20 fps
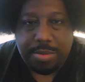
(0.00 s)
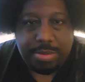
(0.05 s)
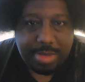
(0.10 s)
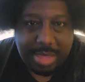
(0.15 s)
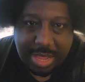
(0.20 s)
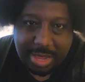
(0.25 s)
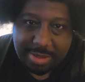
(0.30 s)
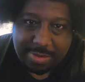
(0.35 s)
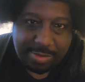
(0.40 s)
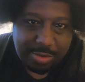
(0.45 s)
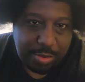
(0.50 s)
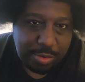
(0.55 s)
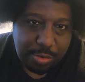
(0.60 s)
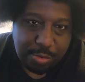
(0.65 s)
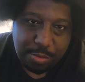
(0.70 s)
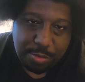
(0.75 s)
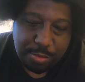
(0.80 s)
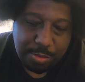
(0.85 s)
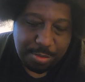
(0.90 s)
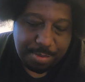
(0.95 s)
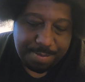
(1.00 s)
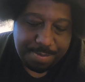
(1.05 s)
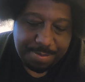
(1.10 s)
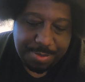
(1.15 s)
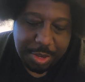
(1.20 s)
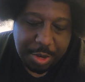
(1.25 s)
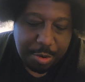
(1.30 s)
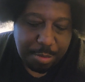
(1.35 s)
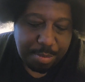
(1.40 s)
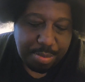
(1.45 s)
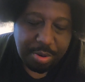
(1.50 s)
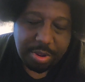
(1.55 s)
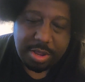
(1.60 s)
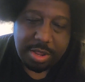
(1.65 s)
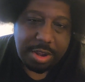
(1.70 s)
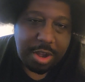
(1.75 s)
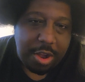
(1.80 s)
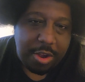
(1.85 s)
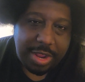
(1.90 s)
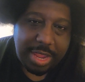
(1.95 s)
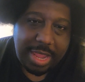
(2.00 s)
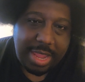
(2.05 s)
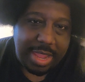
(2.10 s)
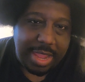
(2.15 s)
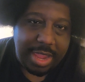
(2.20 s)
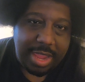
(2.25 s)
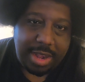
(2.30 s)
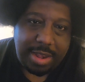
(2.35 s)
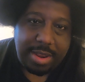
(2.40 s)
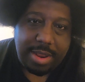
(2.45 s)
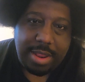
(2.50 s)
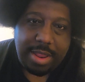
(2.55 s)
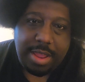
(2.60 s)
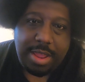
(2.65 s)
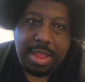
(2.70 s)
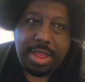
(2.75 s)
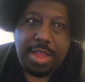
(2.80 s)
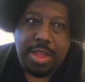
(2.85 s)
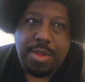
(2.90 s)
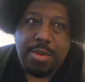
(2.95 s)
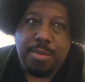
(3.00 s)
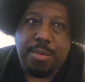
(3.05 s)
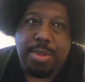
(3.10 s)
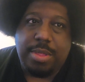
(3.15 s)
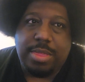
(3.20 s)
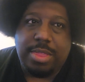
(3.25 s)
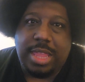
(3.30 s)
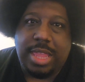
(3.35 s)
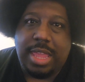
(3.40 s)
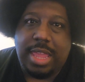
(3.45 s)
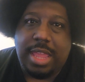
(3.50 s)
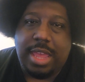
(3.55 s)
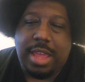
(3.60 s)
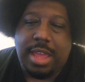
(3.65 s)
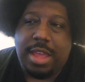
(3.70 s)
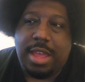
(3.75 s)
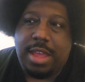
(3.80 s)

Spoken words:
Thanks to Brooklyn Arcade with the